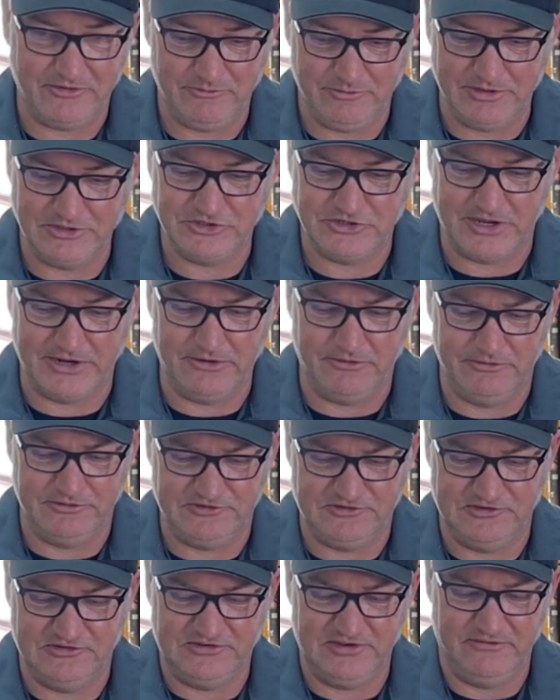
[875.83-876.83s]
which I know that's
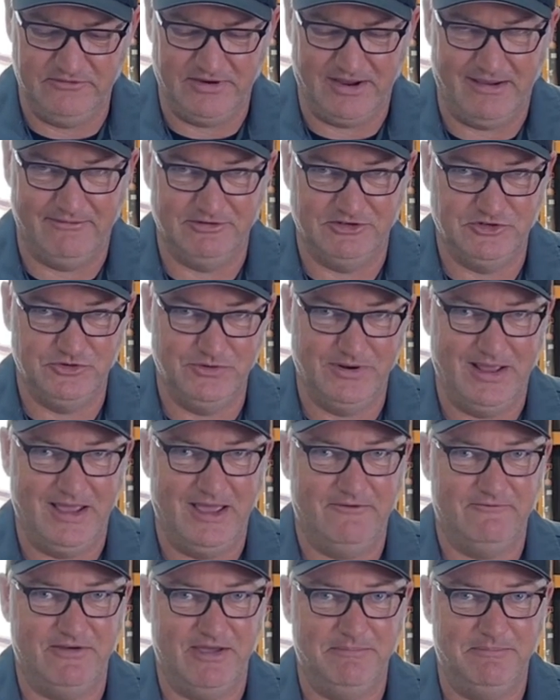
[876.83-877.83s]
deceiving. I have a
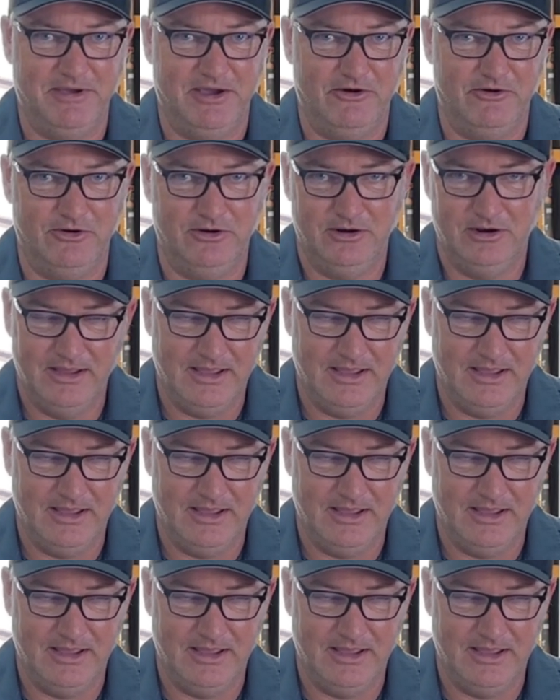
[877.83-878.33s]
2.5 amp hour.